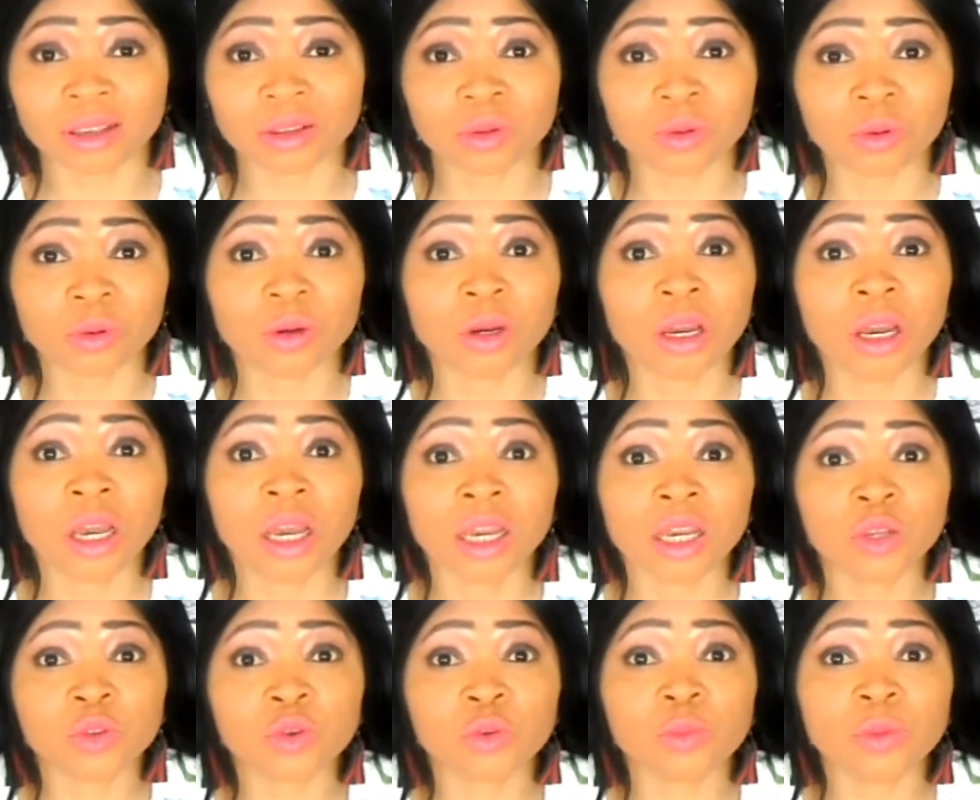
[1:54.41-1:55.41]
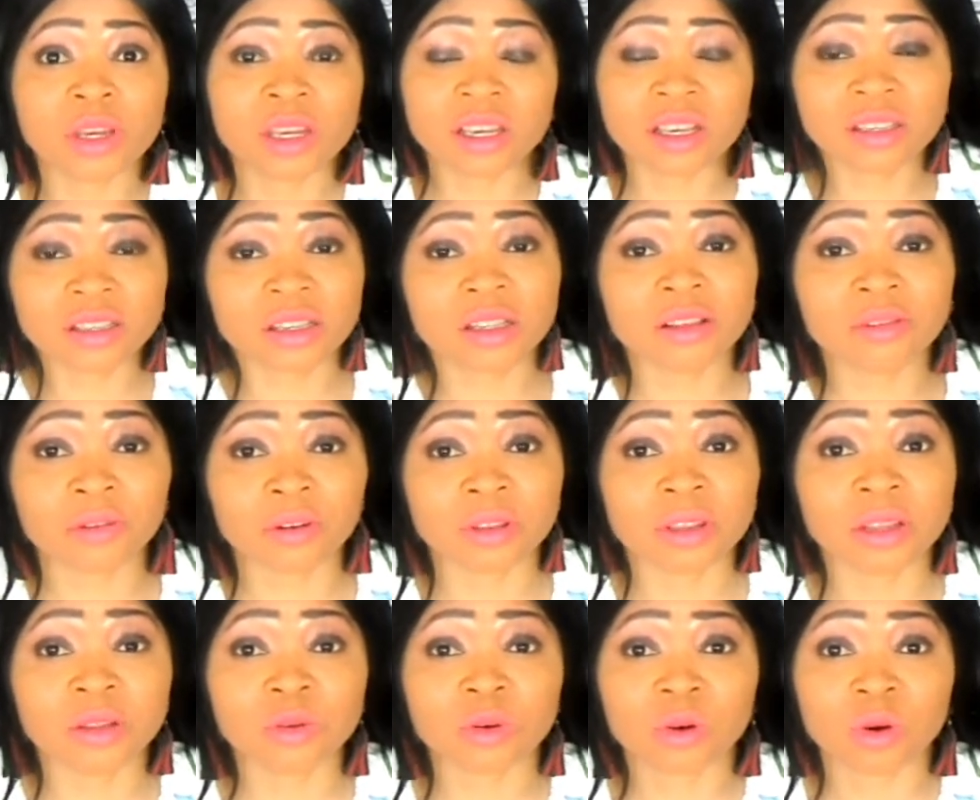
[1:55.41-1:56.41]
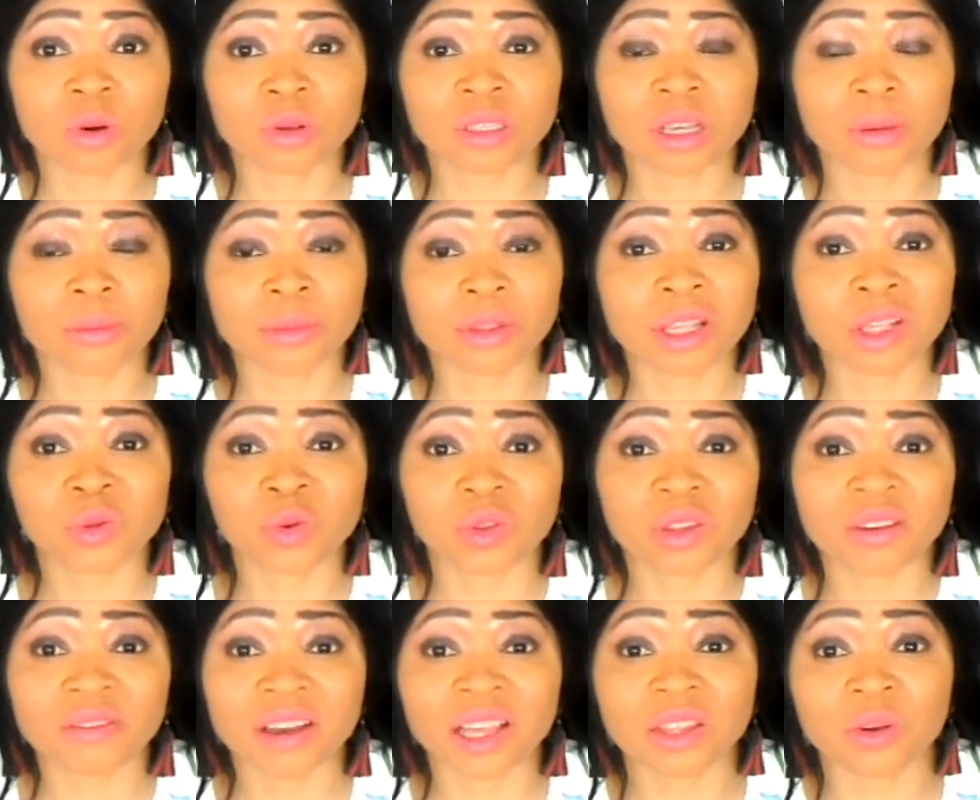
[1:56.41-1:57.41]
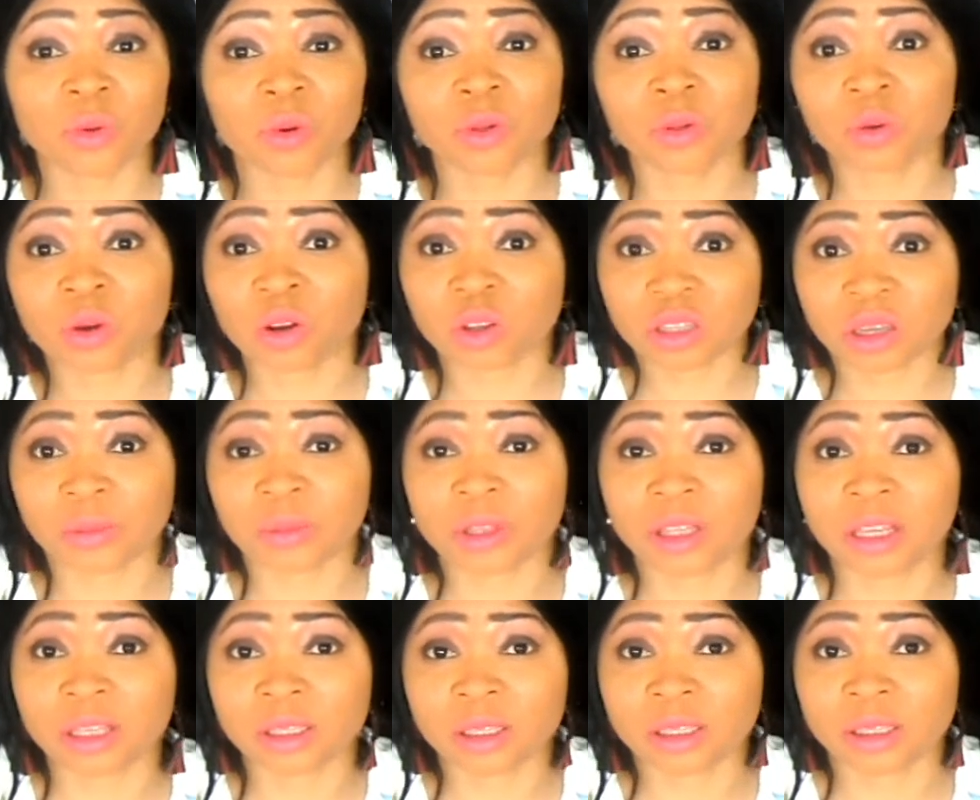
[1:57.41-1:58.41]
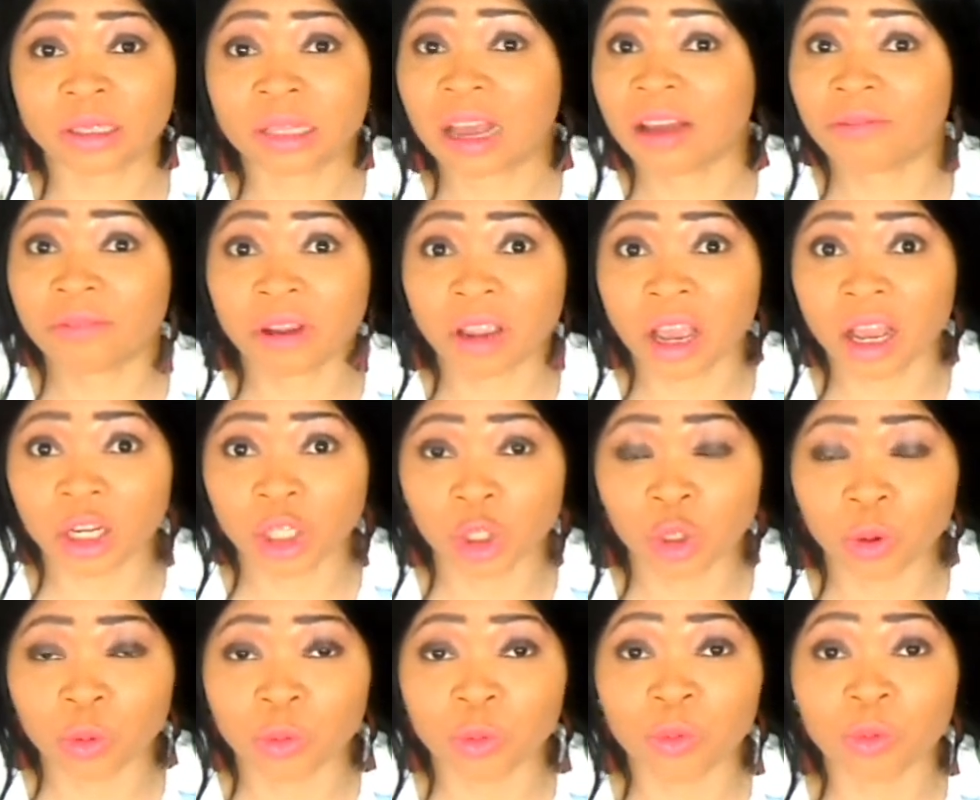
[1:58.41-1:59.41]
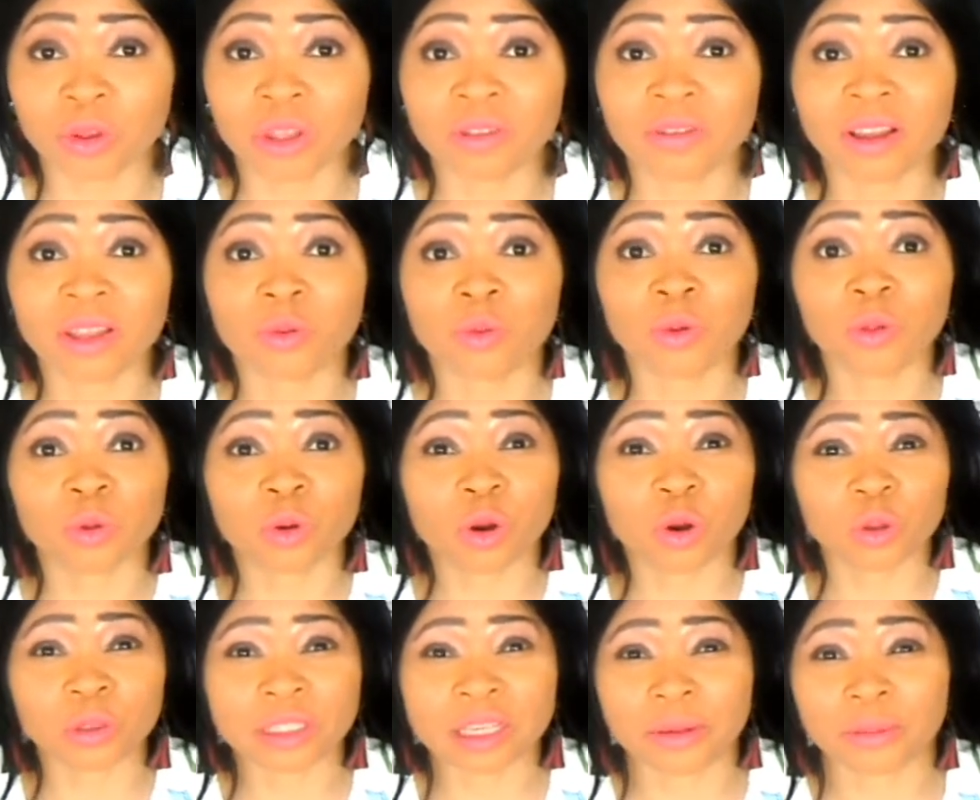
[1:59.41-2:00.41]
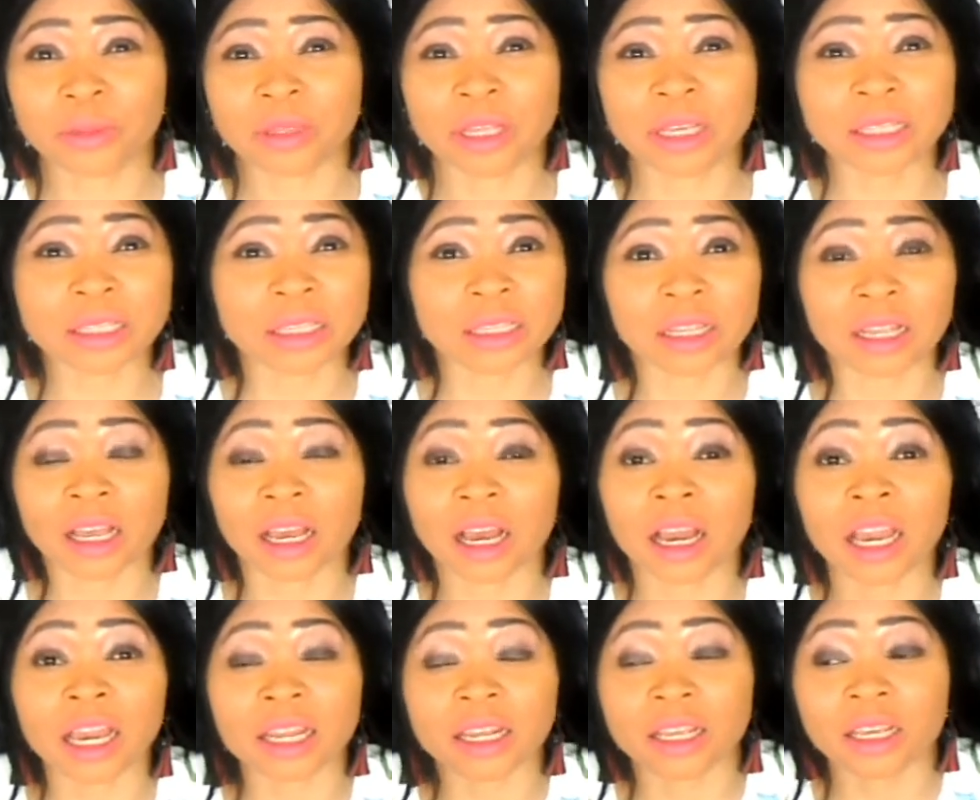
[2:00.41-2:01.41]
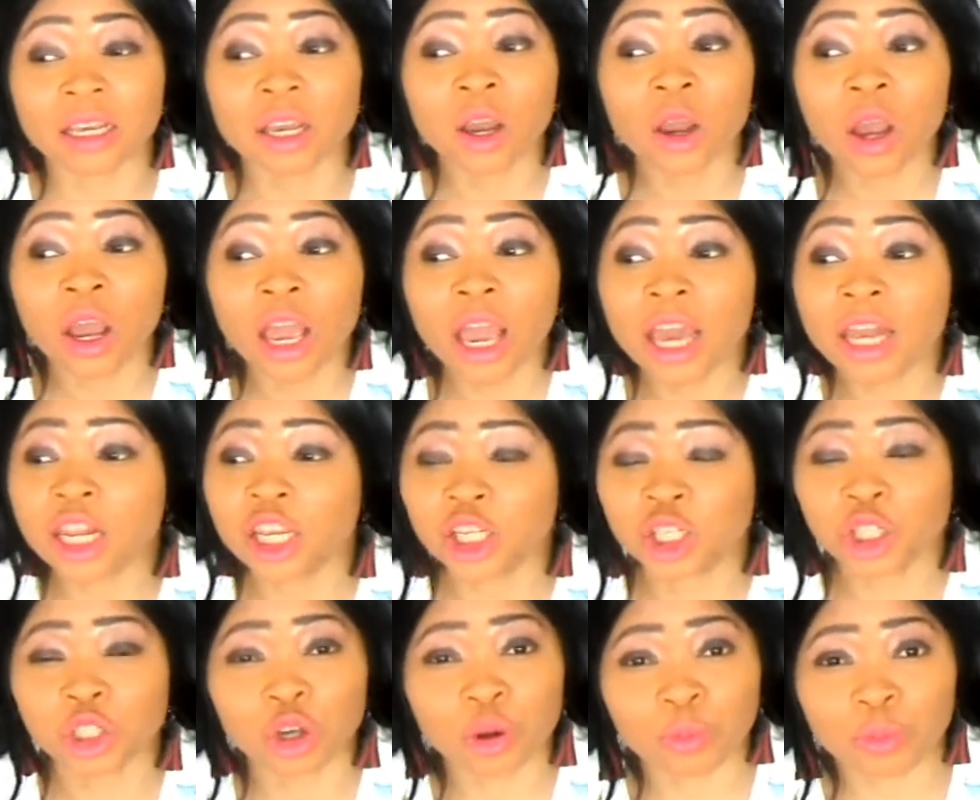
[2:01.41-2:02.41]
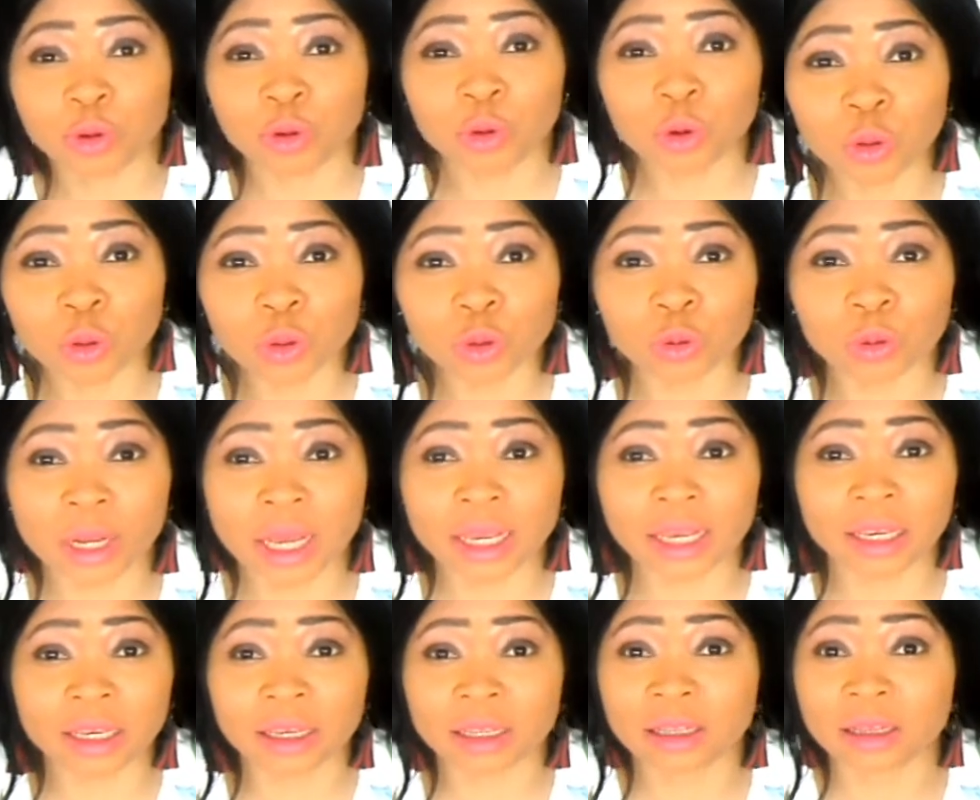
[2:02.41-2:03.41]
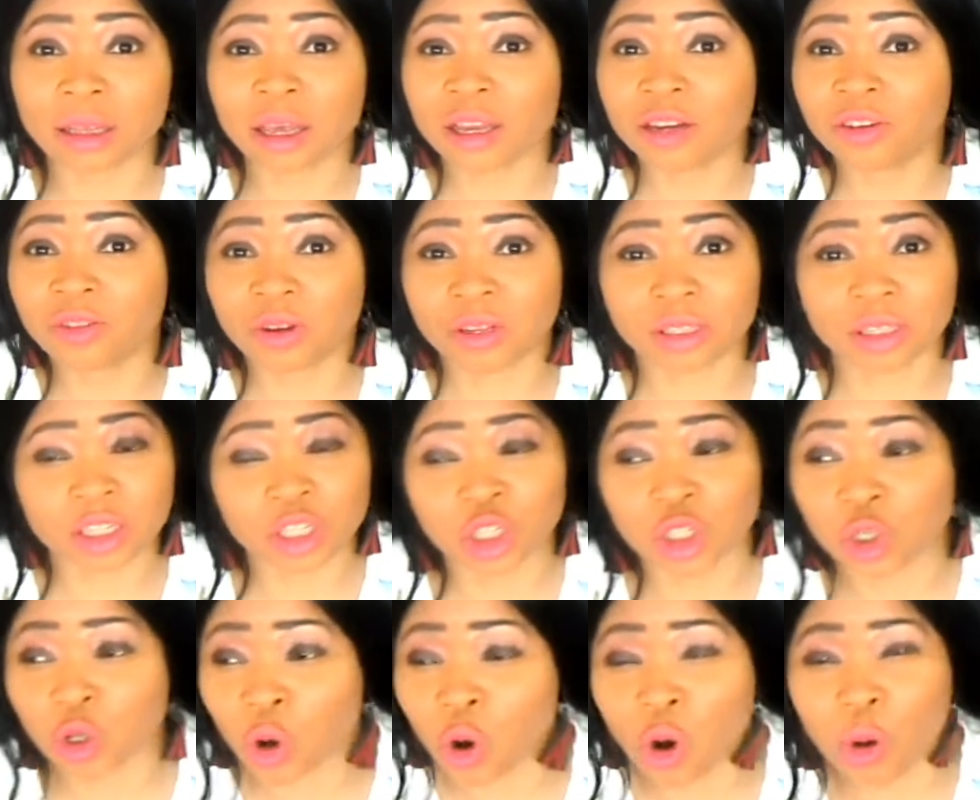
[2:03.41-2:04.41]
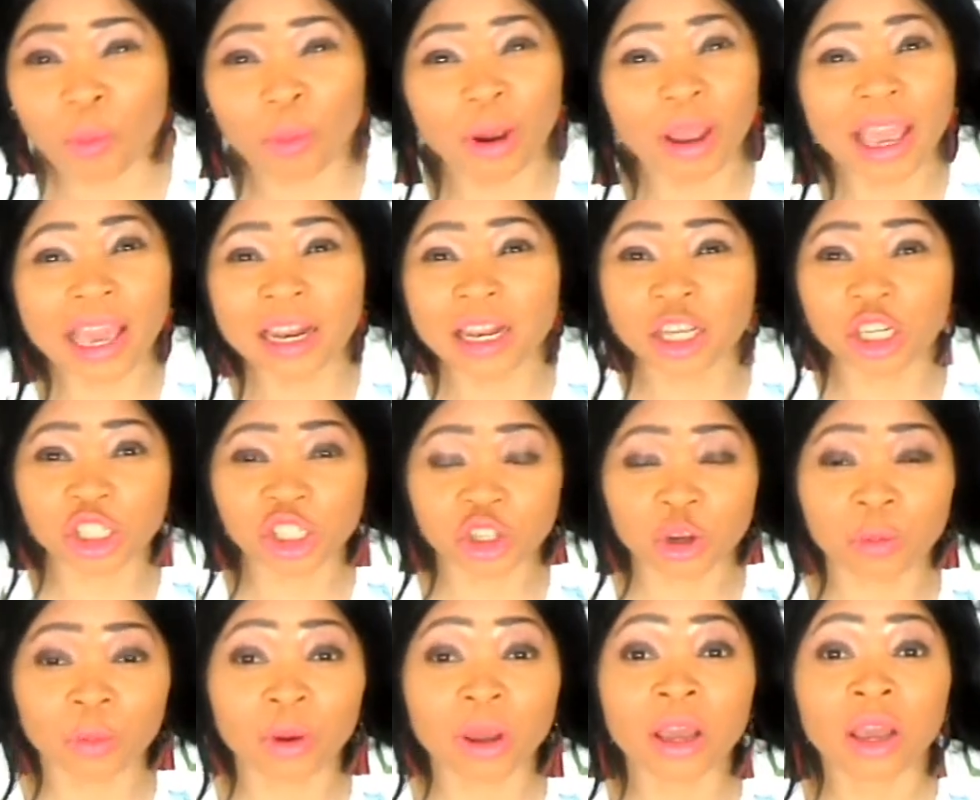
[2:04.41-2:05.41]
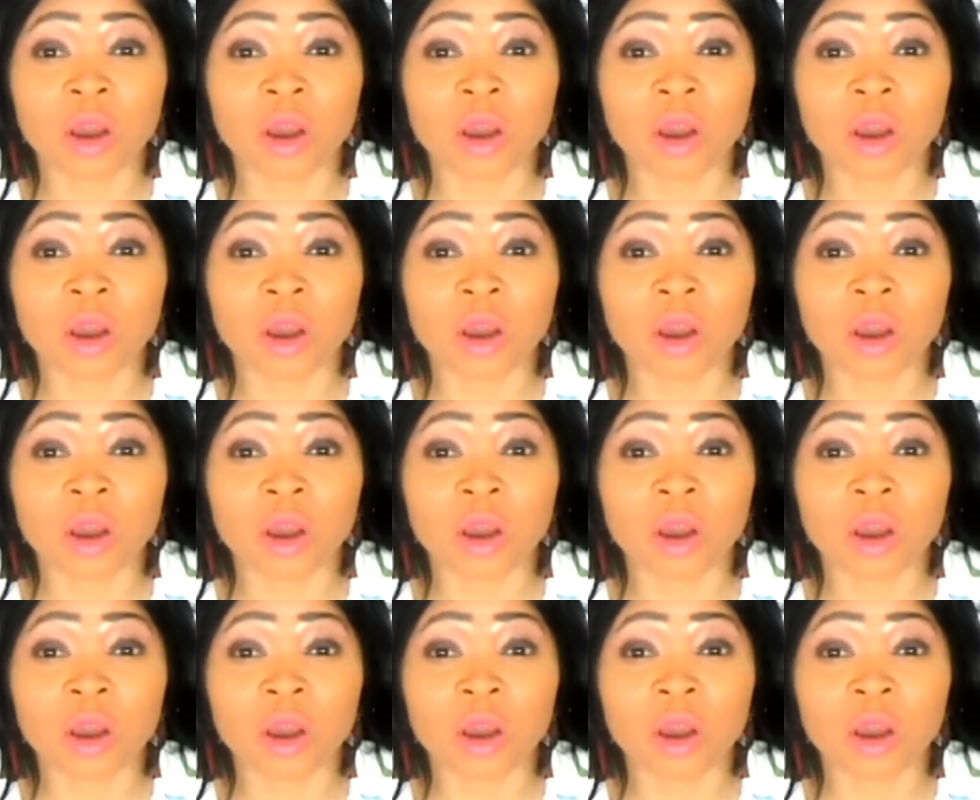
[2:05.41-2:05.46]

So it will be easily for them to contaminate whatever they want to contaminate in African shop, whatever they want to contaminate in any shop you to, like hairdressing shop, any shop.